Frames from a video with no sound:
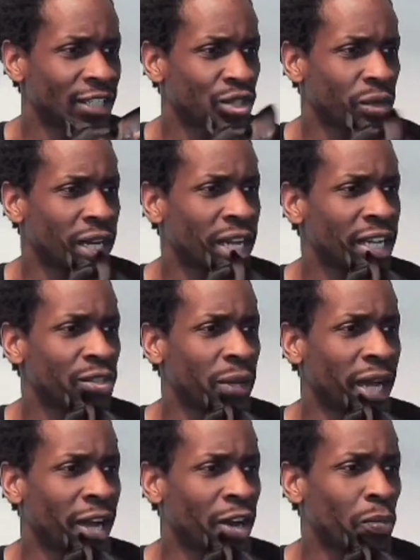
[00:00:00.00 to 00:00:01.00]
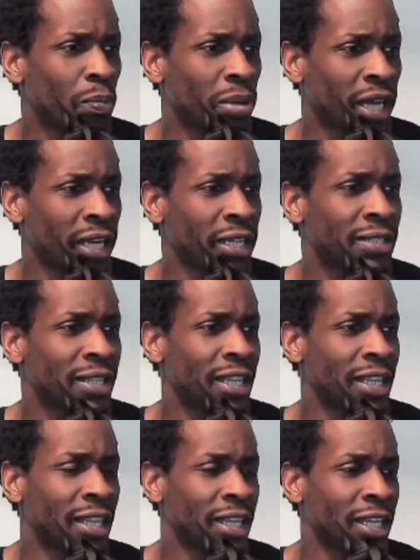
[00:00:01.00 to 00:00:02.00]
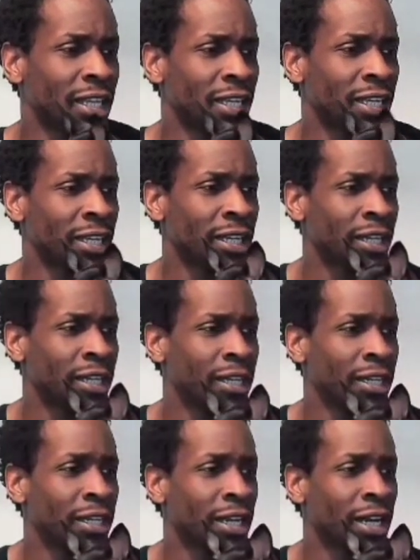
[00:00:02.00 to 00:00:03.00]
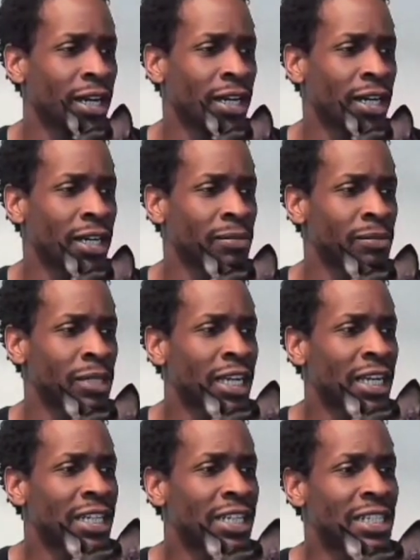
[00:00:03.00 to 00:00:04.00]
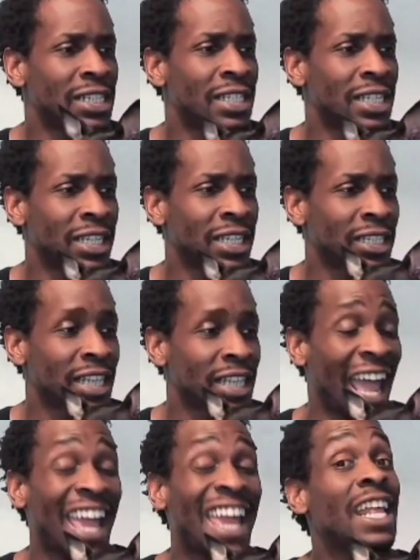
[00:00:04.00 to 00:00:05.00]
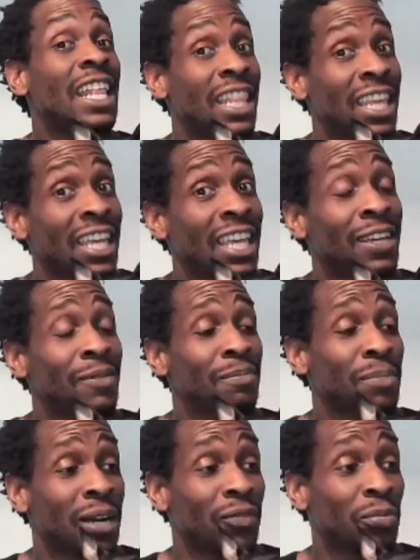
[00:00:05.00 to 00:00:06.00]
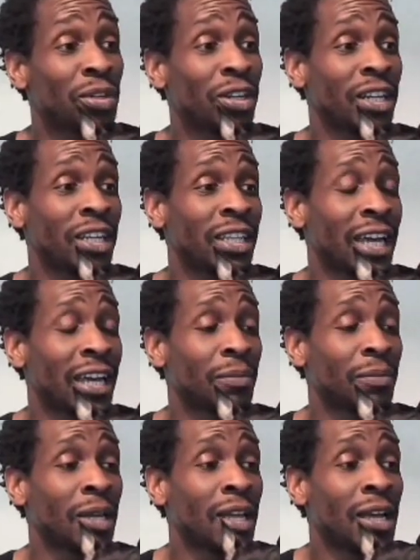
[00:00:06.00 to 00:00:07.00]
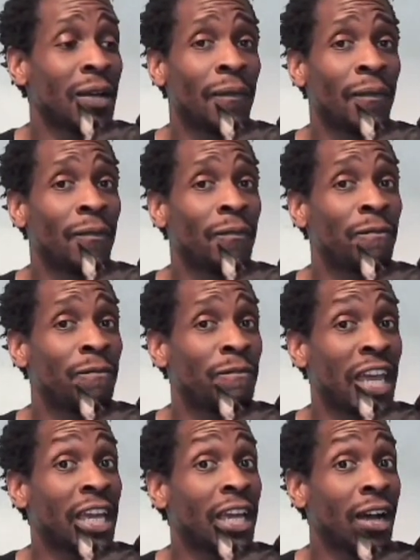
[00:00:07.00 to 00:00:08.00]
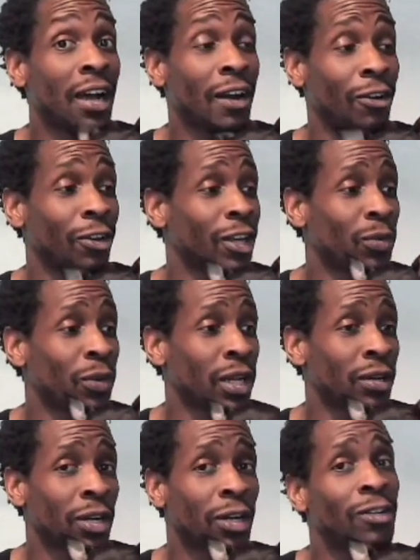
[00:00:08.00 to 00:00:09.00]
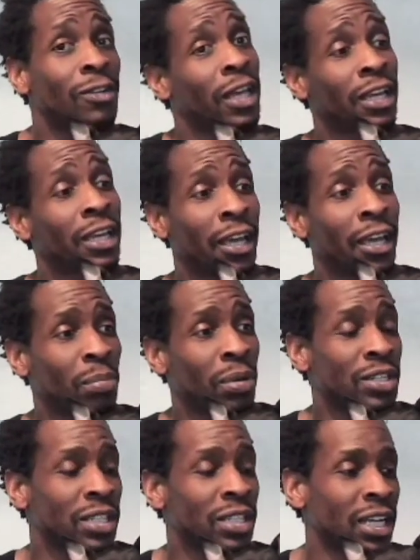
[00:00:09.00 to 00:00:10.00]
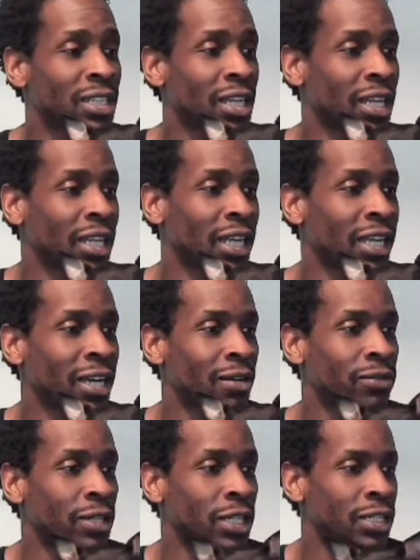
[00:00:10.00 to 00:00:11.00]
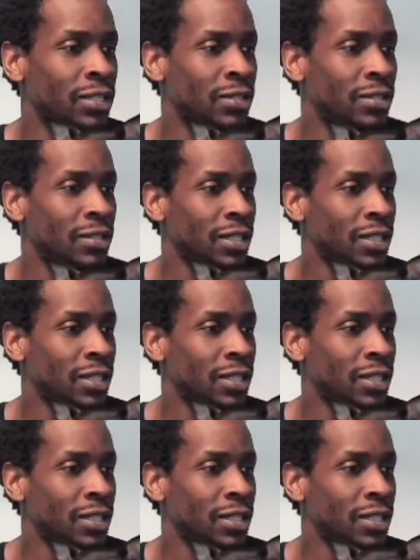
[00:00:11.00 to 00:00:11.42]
trying to outpace the disease, and the buff immunity that fake Harley Quinn, aka Punchline, is going to lay down for us.